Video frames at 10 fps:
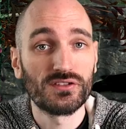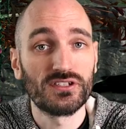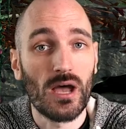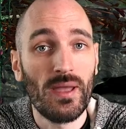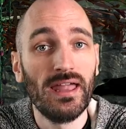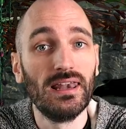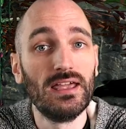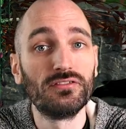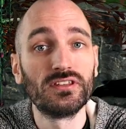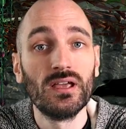stop head
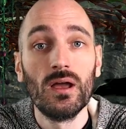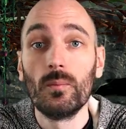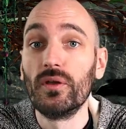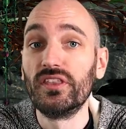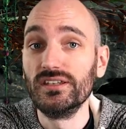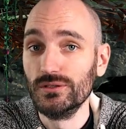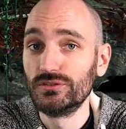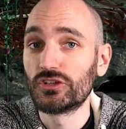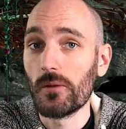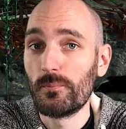lift, but they do
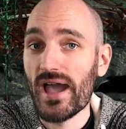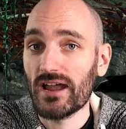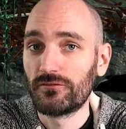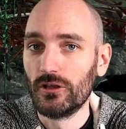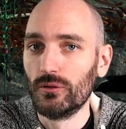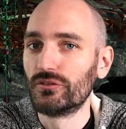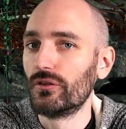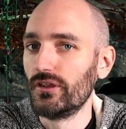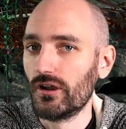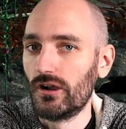stop backflow, so
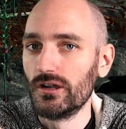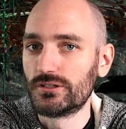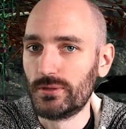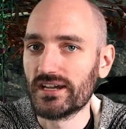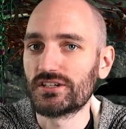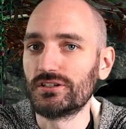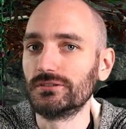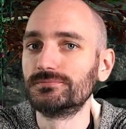they are directional.